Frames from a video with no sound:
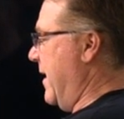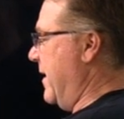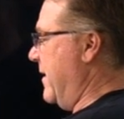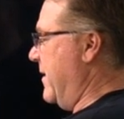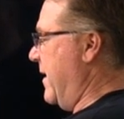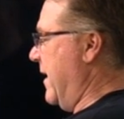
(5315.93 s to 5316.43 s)

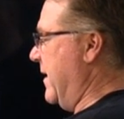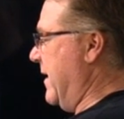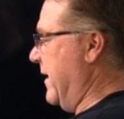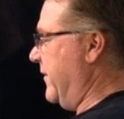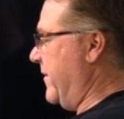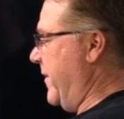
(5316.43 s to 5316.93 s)
it, it
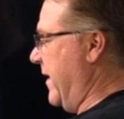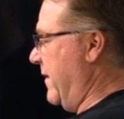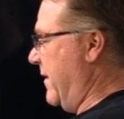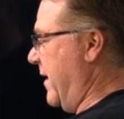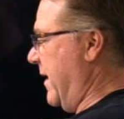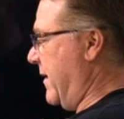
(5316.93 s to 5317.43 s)
needs to
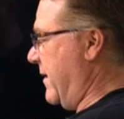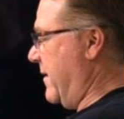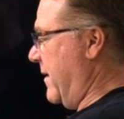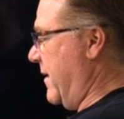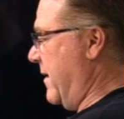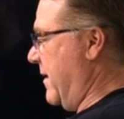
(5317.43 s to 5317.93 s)
be
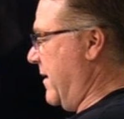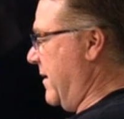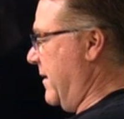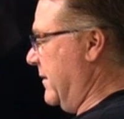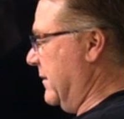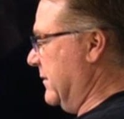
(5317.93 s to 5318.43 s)
like... Uh,